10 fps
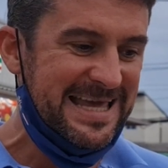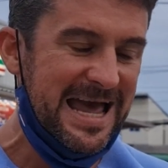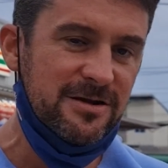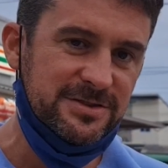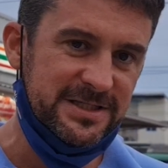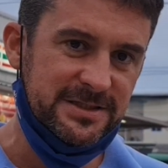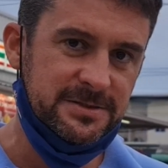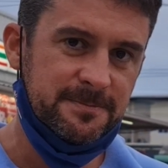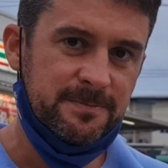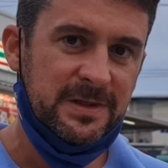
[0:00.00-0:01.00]
counted
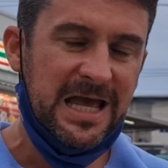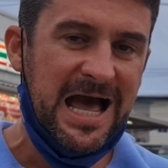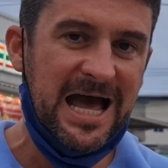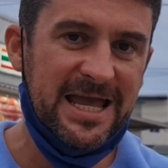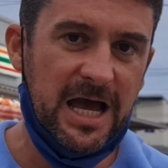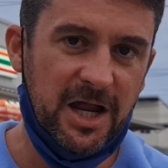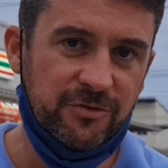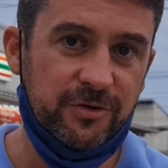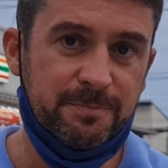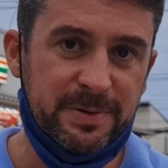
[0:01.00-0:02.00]

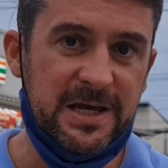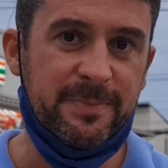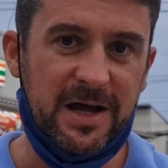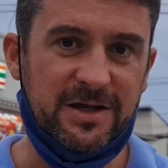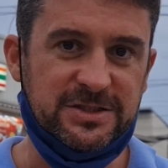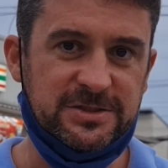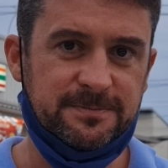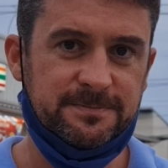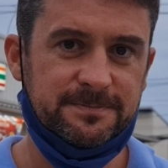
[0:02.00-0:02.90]
800 beer bars.